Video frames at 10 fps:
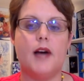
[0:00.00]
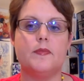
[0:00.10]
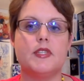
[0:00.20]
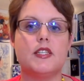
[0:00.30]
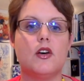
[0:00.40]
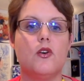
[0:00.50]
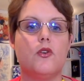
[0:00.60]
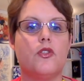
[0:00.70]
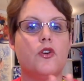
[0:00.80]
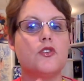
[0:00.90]

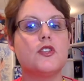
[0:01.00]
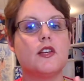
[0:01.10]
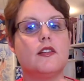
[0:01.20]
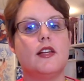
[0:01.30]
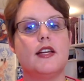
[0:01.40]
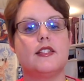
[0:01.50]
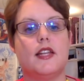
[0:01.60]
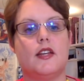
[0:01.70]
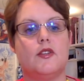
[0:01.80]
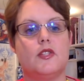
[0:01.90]
So those are the clays
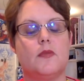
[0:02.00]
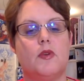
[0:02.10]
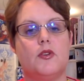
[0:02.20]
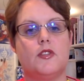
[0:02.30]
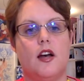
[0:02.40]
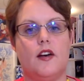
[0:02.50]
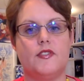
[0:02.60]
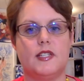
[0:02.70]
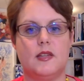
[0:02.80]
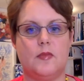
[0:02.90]
that I use the most
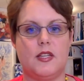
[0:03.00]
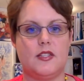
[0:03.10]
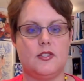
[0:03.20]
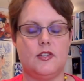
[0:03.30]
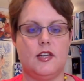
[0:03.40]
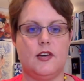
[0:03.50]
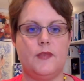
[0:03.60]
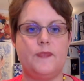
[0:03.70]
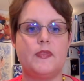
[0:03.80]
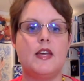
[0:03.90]
often in my studio.
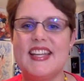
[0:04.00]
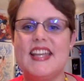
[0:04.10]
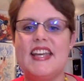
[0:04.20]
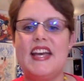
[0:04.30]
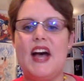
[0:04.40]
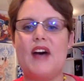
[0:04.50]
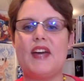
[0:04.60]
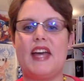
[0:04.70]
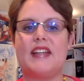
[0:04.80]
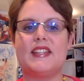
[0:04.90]

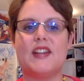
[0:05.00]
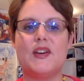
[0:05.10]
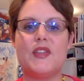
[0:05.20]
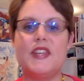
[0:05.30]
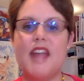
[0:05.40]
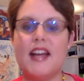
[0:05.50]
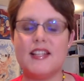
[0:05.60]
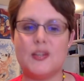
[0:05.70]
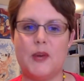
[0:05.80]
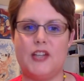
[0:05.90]
Okay, so the
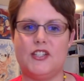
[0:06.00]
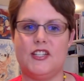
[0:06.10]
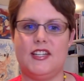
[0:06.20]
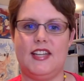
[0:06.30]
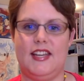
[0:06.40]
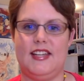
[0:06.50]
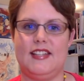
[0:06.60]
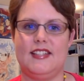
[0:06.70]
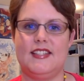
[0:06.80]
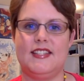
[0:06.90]
next question
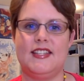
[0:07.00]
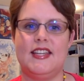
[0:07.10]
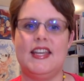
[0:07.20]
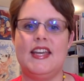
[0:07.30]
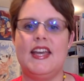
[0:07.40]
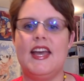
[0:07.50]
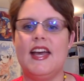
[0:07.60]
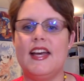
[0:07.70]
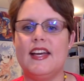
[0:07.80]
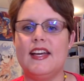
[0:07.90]
is,
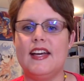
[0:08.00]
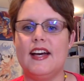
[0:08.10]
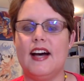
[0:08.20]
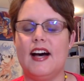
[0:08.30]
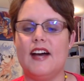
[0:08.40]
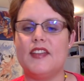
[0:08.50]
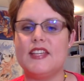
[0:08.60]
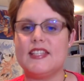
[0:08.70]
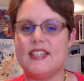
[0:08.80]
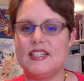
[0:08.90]

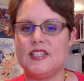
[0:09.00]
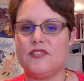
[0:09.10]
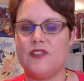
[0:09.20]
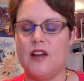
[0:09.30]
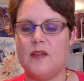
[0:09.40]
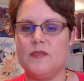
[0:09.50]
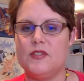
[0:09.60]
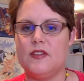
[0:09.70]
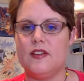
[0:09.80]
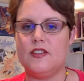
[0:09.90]
this is from
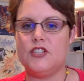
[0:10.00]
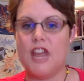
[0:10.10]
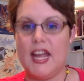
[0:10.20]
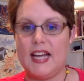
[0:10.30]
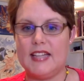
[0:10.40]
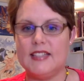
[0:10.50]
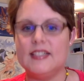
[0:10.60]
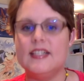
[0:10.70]
Jan.